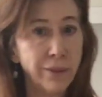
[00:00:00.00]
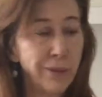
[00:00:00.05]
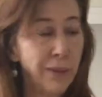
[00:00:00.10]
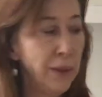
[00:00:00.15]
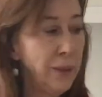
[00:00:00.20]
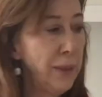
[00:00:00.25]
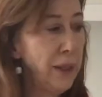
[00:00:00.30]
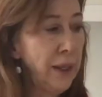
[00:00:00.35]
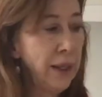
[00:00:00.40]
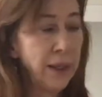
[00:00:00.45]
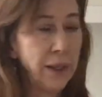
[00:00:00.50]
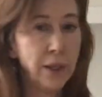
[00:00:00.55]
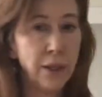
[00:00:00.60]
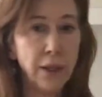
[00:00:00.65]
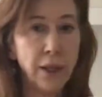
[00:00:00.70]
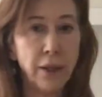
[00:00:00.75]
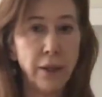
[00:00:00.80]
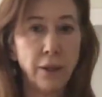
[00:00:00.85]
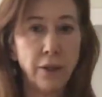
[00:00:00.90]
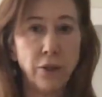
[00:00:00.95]
let me get this
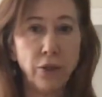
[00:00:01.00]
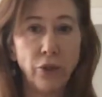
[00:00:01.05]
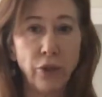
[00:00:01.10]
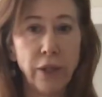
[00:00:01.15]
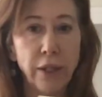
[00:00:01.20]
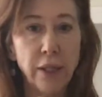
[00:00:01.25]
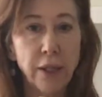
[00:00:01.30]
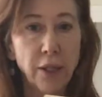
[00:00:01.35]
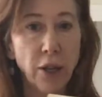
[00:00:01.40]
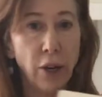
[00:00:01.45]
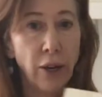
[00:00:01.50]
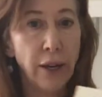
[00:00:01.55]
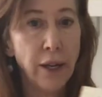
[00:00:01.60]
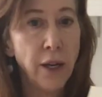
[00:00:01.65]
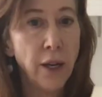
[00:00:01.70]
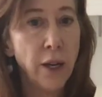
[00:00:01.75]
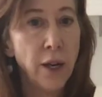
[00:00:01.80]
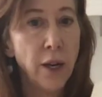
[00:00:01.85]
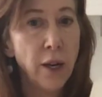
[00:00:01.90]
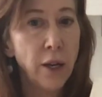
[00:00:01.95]
on the screen, sorry,
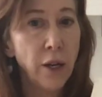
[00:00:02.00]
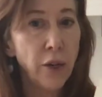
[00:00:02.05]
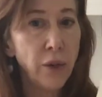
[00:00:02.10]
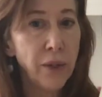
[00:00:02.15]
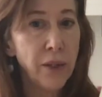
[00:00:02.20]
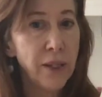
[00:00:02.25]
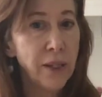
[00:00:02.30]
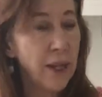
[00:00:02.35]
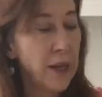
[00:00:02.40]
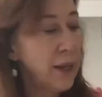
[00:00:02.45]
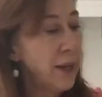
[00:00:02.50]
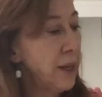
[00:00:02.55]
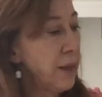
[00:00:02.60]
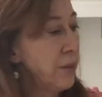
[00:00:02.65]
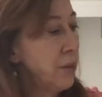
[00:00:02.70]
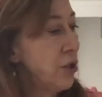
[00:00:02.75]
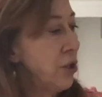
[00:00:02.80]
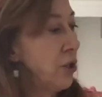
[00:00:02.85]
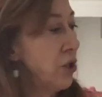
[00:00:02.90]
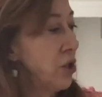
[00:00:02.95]
who would send him
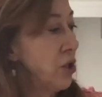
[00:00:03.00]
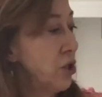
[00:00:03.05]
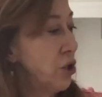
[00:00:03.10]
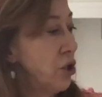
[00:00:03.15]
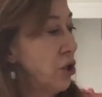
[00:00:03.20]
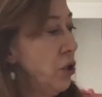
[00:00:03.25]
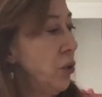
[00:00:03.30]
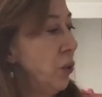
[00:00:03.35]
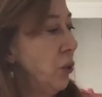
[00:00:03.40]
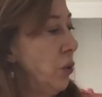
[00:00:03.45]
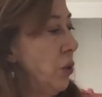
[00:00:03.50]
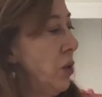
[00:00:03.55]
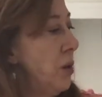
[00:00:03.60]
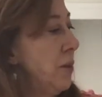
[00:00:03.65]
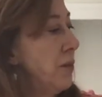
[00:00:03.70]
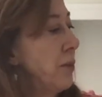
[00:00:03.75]
to the zoo.